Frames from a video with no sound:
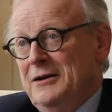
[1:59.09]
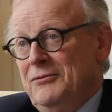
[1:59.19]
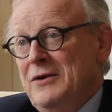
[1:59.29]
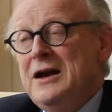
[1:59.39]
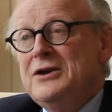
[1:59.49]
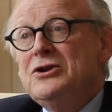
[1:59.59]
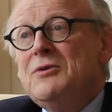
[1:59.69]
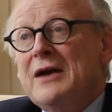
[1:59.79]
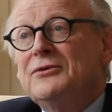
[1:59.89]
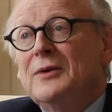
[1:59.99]
really
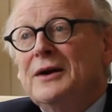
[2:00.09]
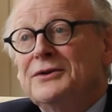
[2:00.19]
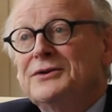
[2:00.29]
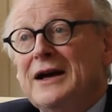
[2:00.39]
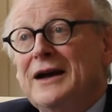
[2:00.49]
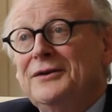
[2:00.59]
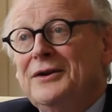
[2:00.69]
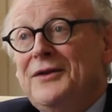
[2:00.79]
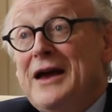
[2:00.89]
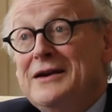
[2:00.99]
do have to understand
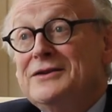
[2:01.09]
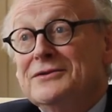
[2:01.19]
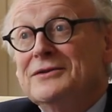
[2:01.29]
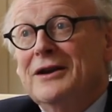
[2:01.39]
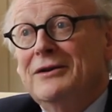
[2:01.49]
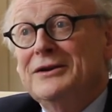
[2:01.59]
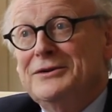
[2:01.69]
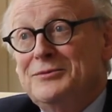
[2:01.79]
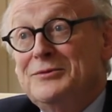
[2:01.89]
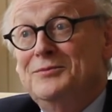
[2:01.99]
that that isn't going to